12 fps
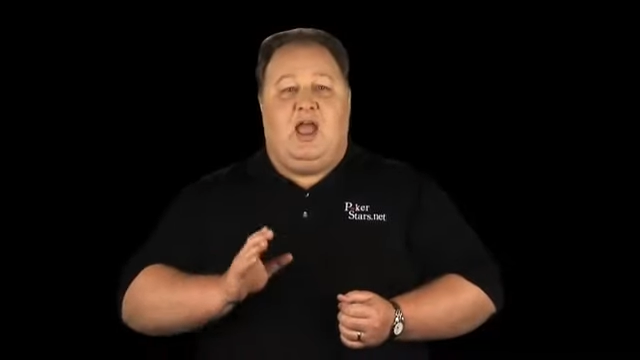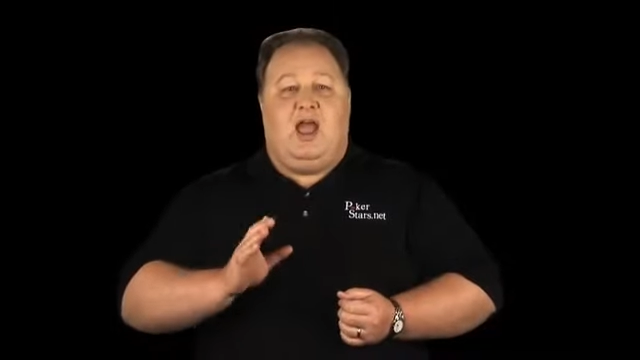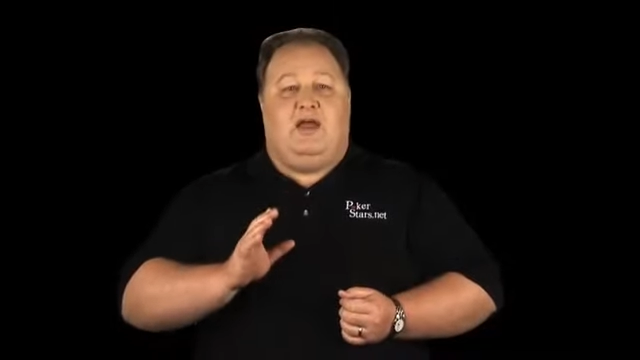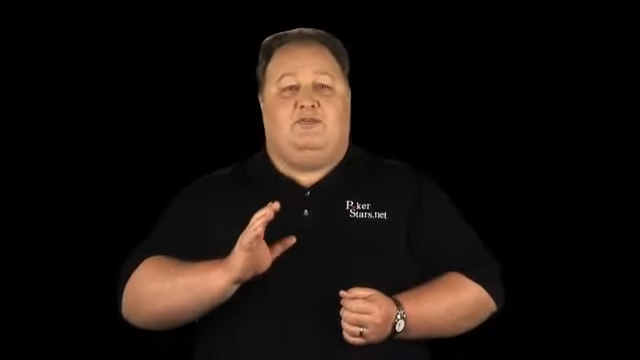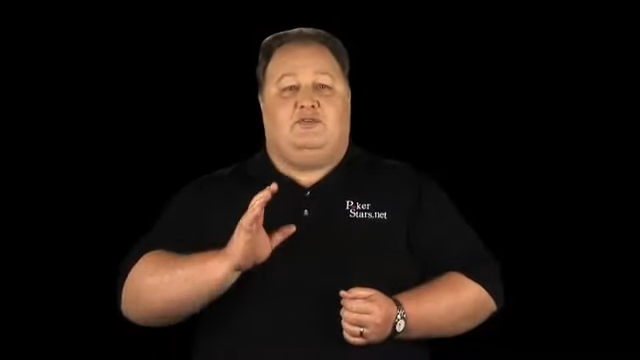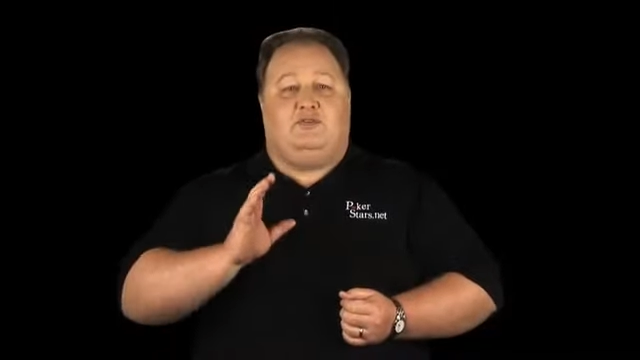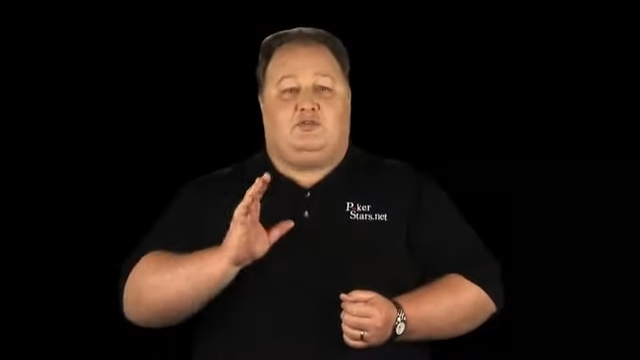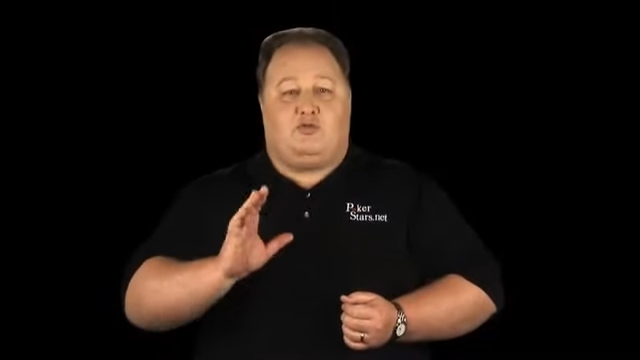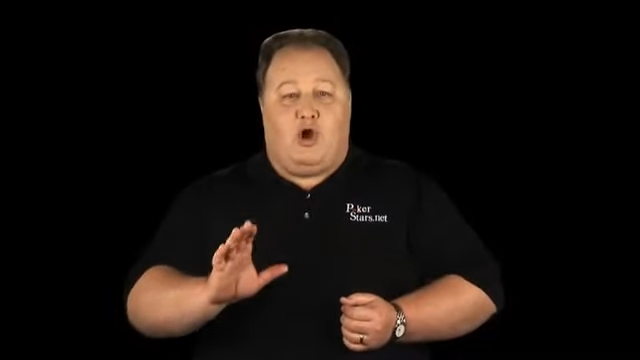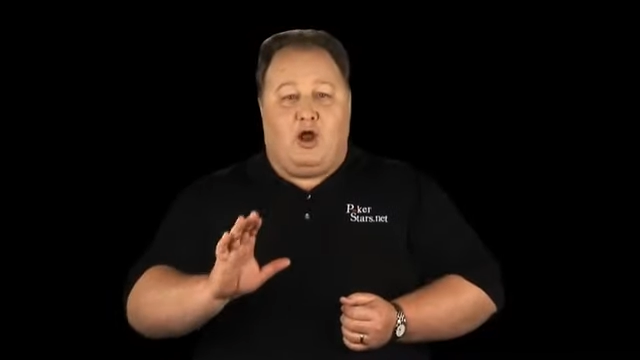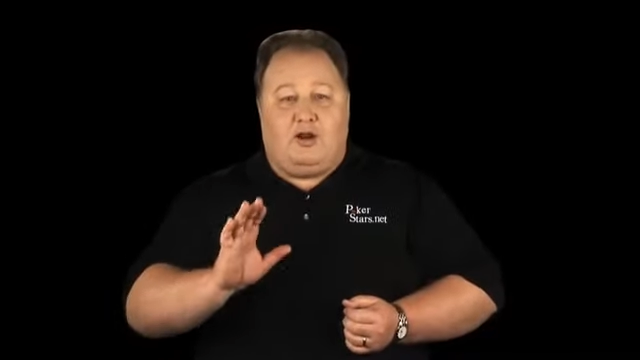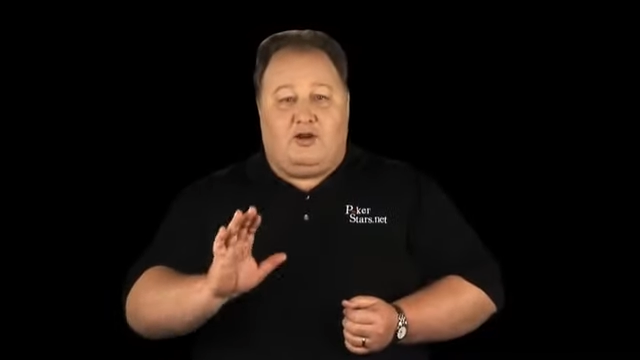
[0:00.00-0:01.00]
have
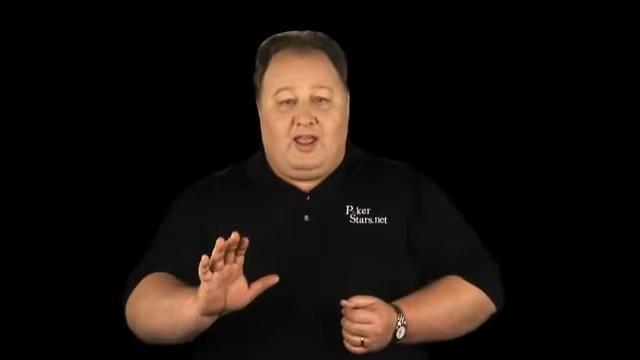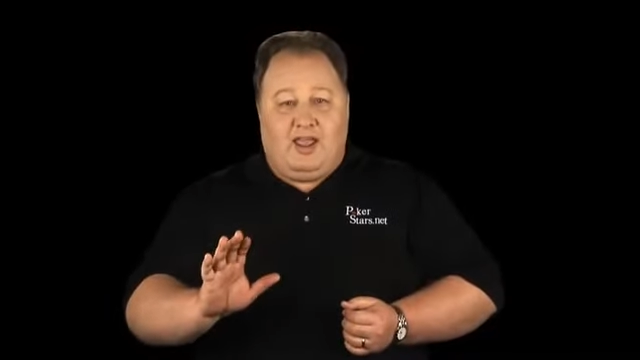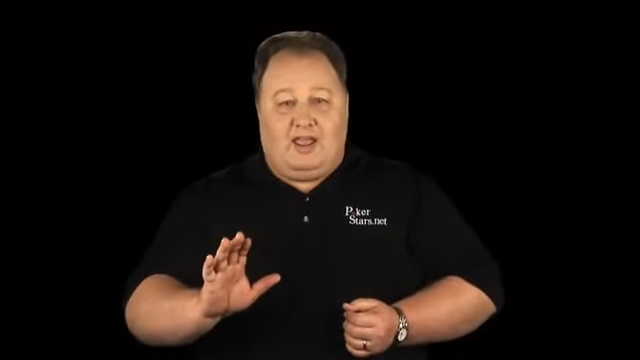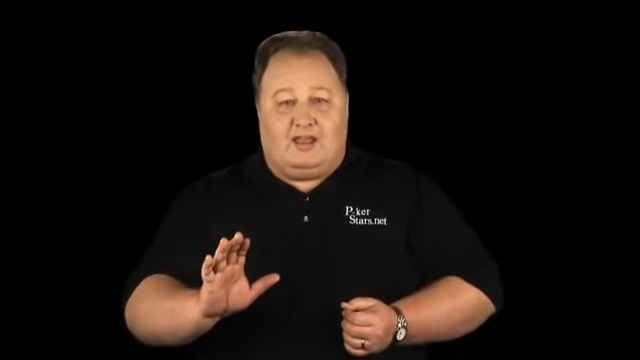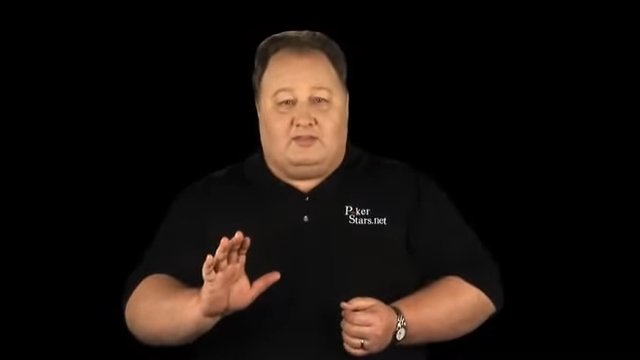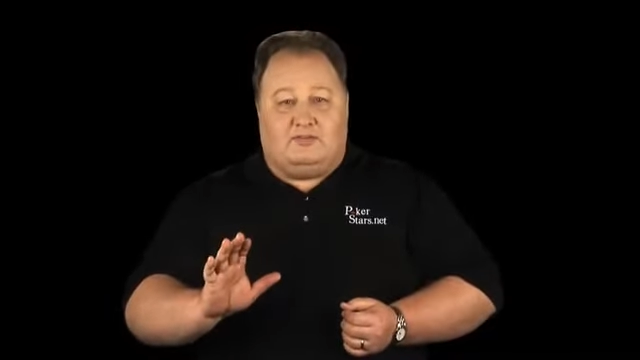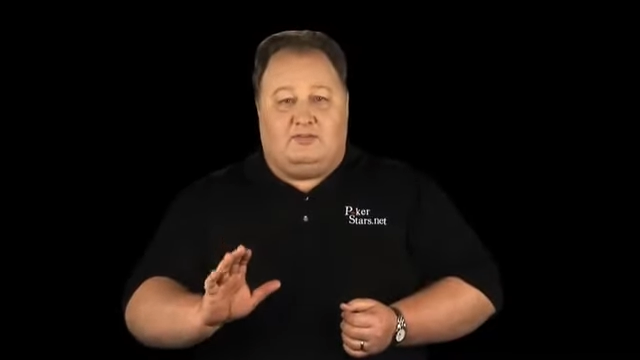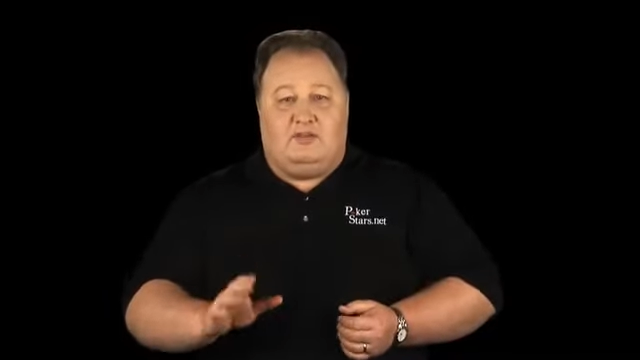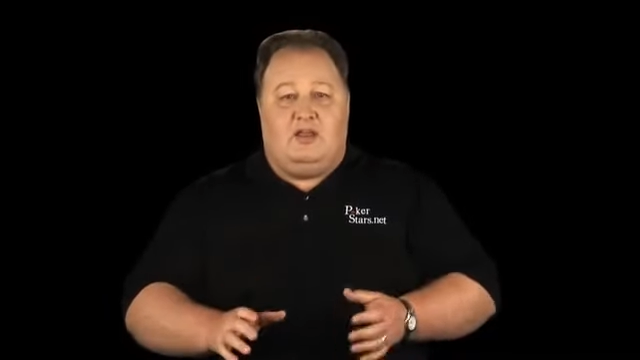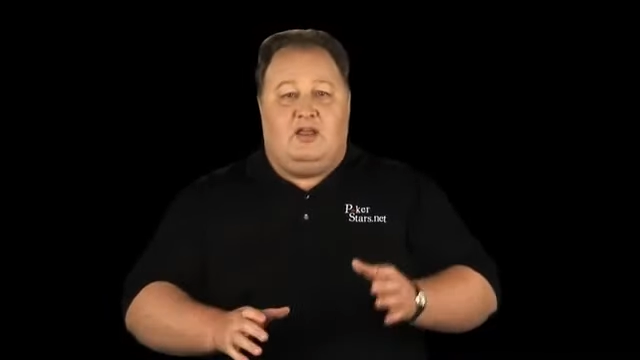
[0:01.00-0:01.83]
stronger hands